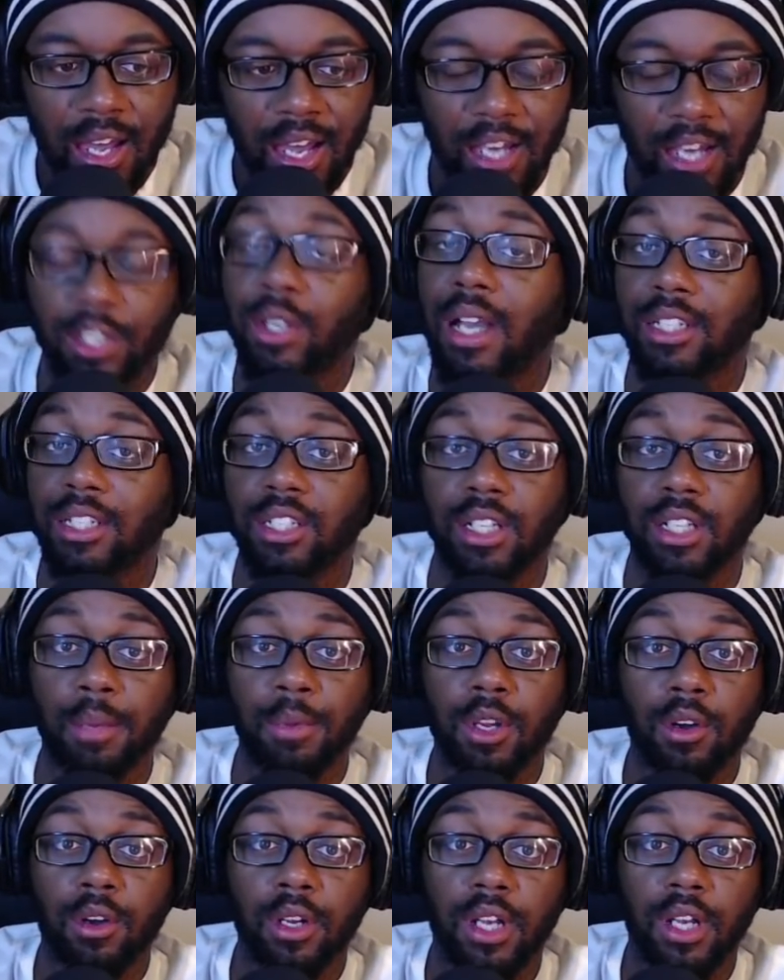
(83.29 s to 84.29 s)
You guys can let me
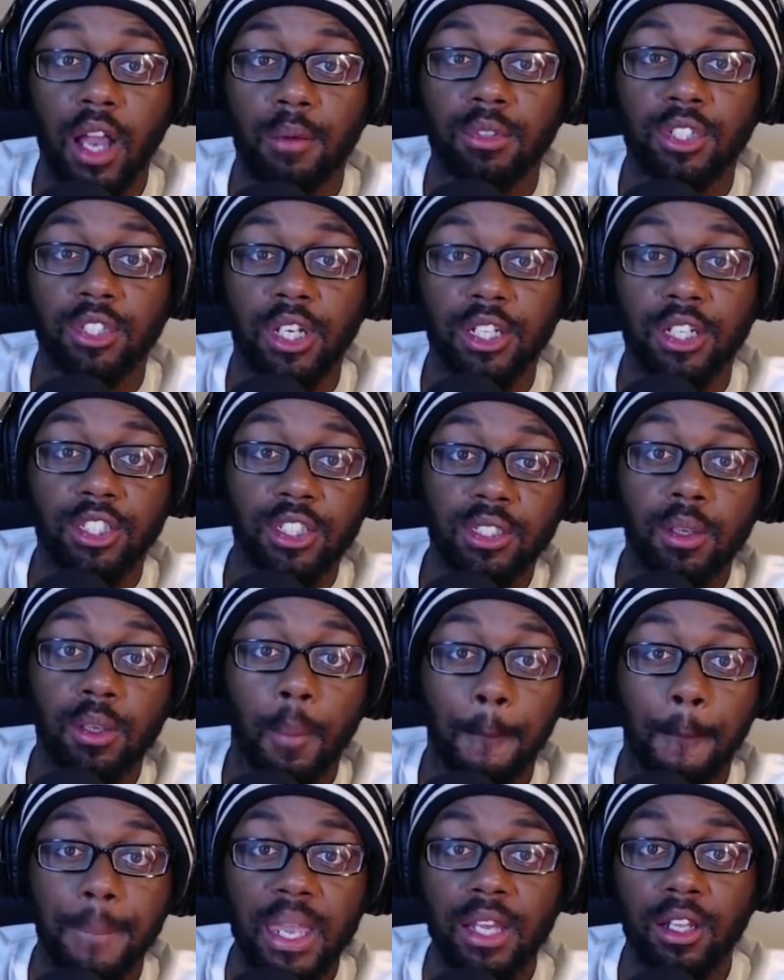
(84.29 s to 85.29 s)
know in the comment
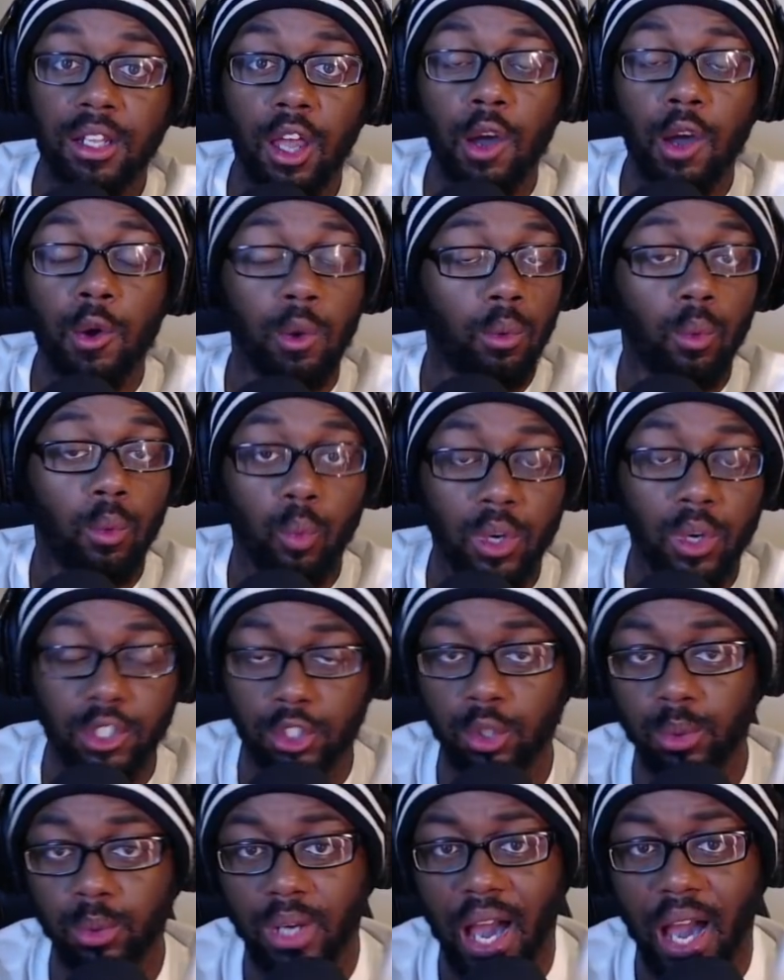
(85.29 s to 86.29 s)
section below what
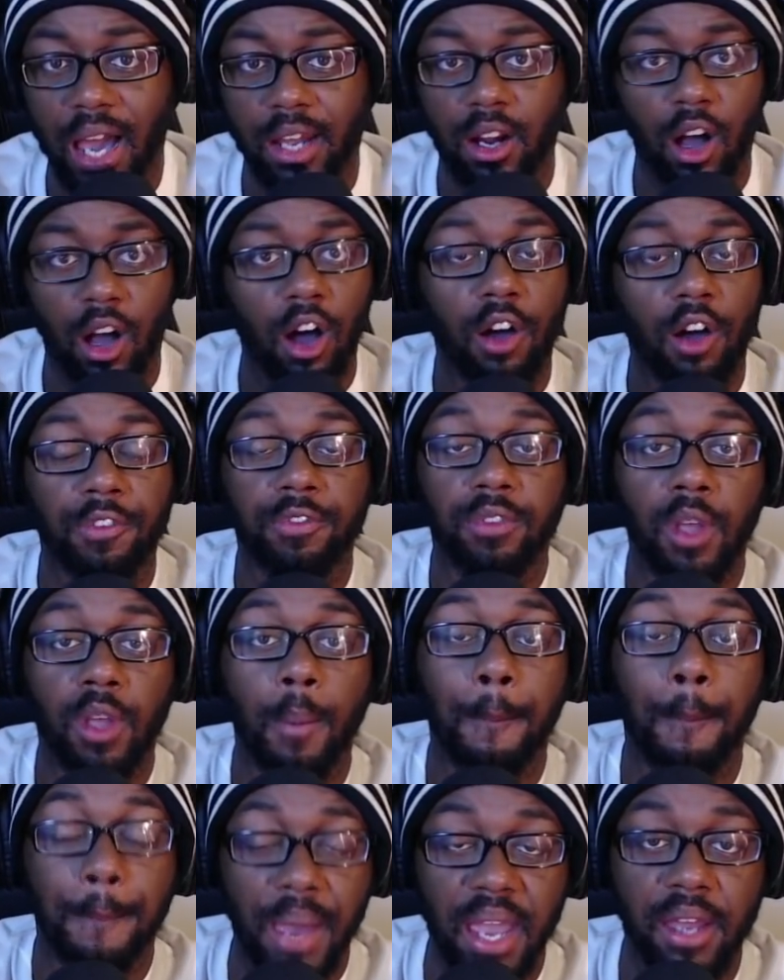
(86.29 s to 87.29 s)
you got off the
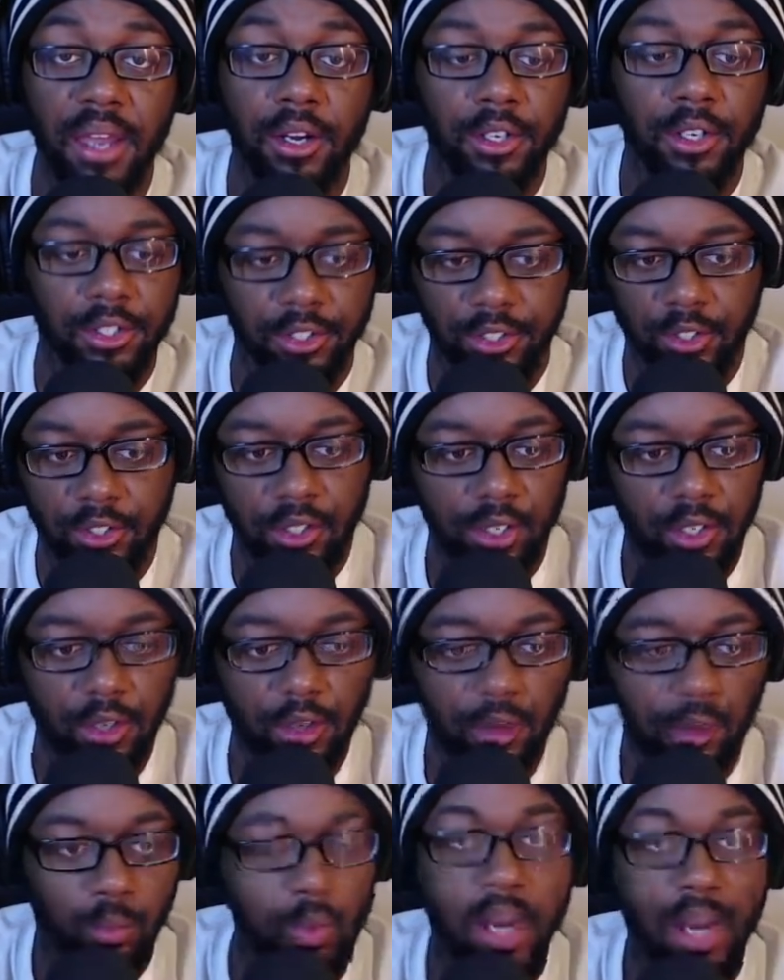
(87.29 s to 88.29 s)
banners
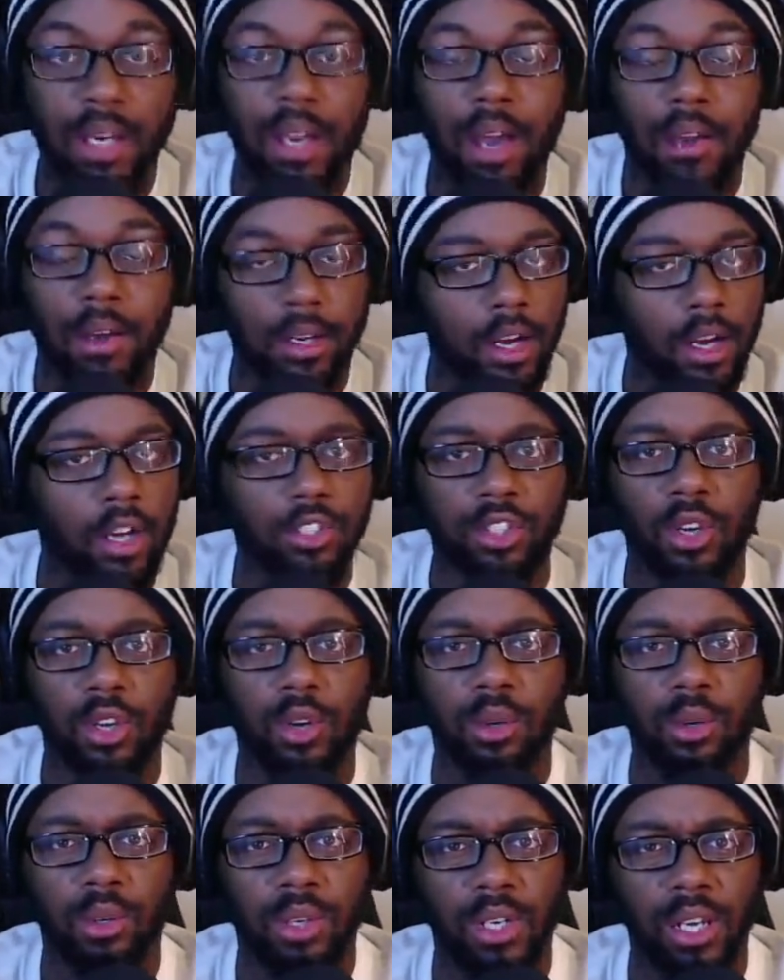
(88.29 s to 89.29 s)
right now, and
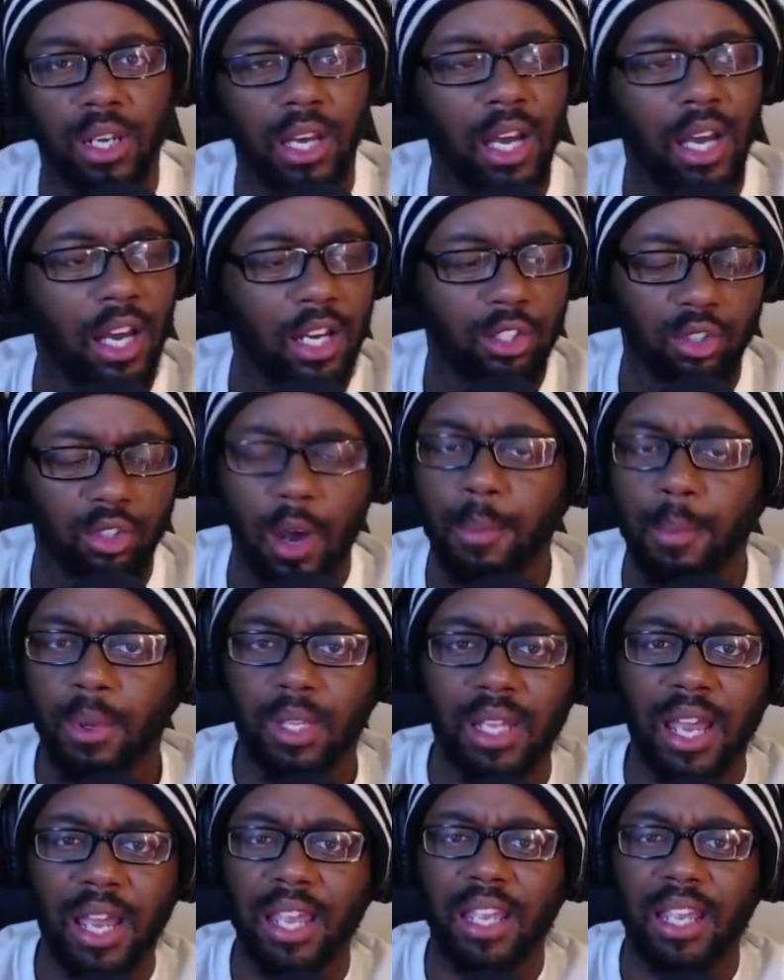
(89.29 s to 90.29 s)
also drop a
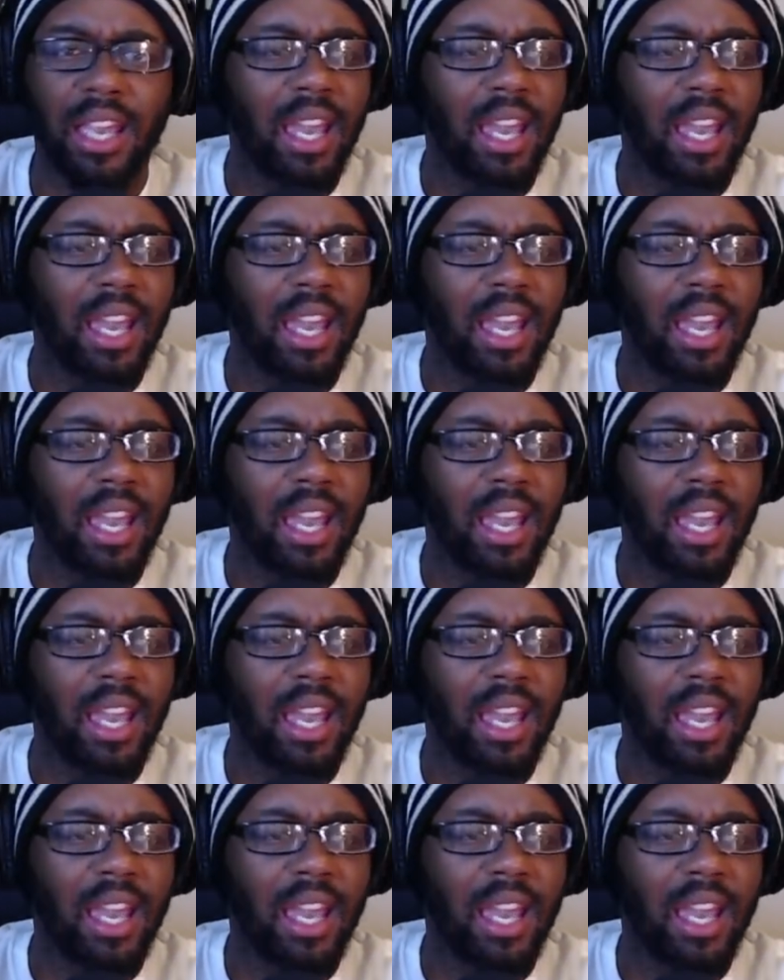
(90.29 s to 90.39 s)
like